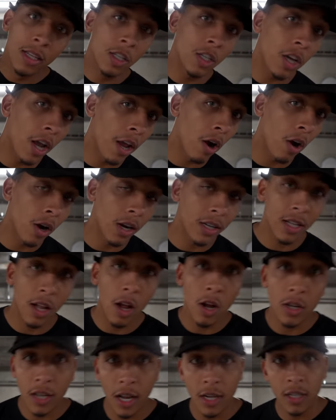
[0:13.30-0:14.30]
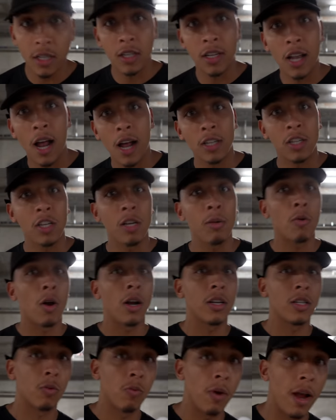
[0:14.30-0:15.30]
That's Los Angeles Dodge Jeep
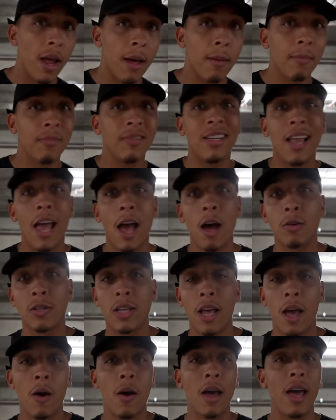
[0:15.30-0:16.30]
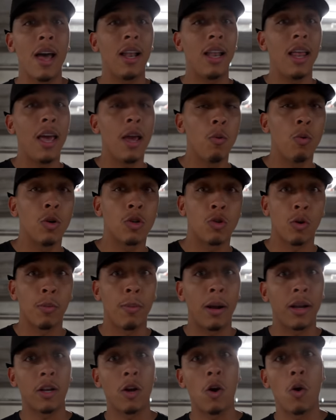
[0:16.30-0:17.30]
Chrysler Ram, downtown LA, which we're
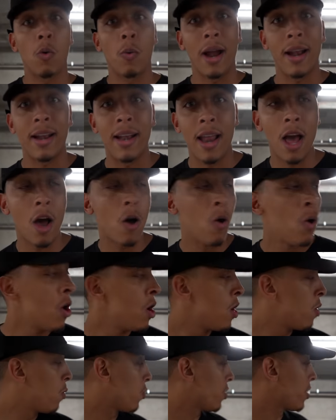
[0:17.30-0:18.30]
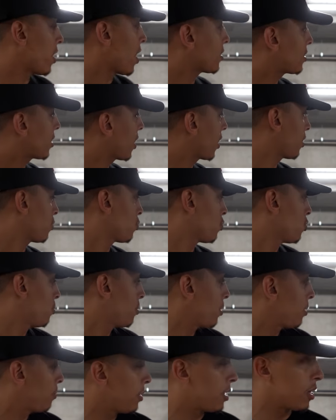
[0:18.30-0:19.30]
about to go right now. We're not taking
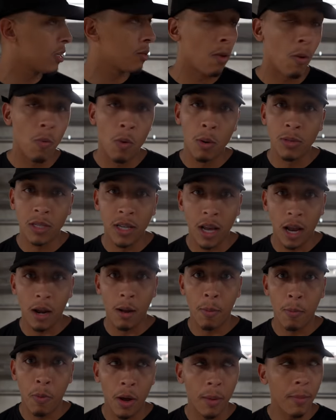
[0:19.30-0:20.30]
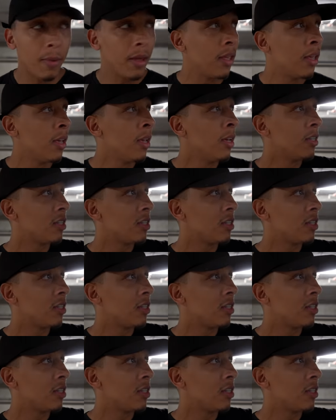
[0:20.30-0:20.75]
Ruby because my woman's got an appointment.